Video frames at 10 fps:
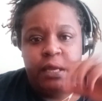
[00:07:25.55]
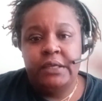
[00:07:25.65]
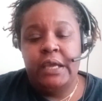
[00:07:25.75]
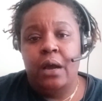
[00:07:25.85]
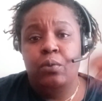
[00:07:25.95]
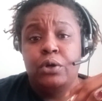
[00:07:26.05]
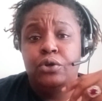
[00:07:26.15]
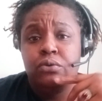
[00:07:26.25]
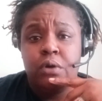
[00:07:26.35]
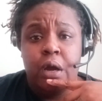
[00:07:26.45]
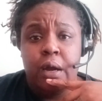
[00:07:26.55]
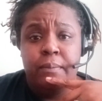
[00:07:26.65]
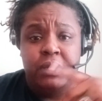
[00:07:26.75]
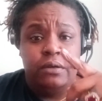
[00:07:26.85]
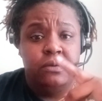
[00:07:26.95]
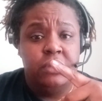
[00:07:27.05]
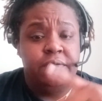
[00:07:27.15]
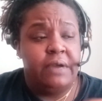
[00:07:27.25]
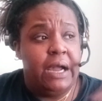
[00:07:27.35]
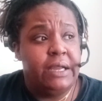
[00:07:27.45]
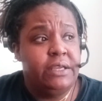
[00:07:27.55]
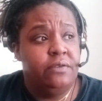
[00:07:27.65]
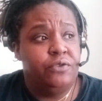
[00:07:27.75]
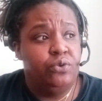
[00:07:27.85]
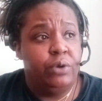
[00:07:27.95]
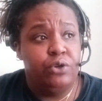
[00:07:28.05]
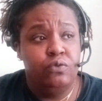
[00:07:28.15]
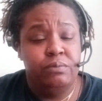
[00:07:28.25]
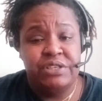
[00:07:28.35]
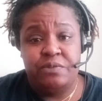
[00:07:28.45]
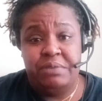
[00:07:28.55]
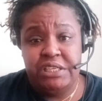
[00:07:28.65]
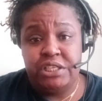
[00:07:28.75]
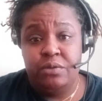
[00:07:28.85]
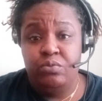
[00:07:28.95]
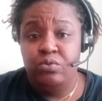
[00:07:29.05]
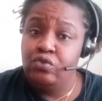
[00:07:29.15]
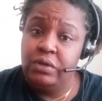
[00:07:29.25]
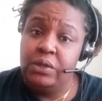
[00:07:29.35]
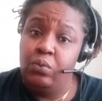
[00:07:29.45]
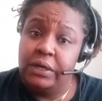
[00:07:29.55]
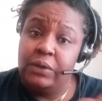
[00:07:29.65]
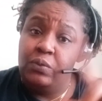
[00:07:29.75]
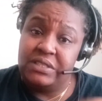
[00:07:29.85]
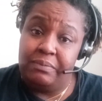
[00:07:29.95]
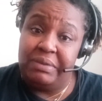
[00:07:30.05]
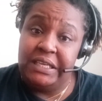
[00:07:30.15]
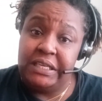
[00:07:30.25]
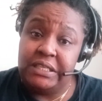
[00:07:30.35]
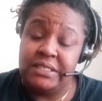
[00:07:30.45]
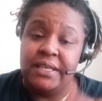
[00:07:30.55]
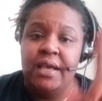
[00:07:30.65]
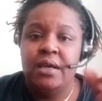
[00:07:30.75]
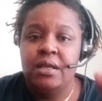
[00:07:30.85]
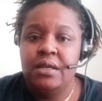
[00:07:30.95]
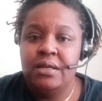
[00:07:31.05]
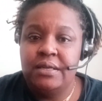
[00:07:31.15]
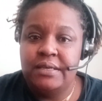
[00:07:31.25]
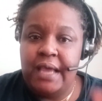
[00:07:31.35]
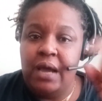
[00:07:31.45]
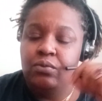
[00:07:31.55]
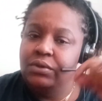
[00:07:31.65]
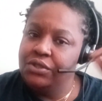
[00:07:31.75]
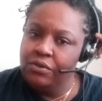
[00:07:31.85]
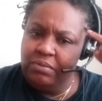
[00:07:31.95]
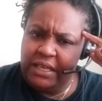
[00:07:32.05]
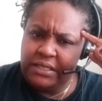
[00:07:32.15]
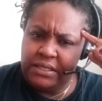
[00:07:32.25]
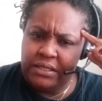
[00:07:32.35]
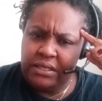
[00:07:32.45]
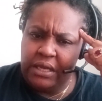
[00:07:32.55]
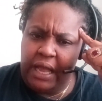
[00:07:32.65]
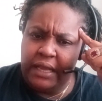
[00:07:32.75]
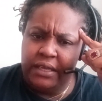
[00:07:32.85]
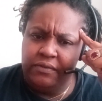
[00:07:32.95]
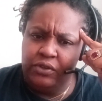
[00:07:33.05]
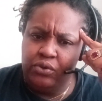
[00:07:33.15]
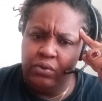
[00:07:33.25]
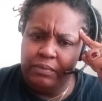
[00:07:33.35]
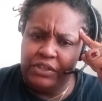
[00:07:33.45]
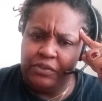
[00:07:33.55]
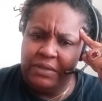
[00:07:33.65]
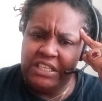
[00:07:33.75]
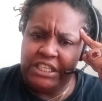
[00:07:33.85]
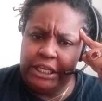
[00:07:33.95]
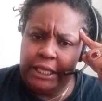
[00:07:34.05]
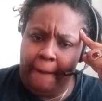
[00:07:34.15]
Yeah, I want a new car, but if God give you a new Mitsubishi, what you really wanted was a Benz, that was your blessing. God giving you a Mitsubishi.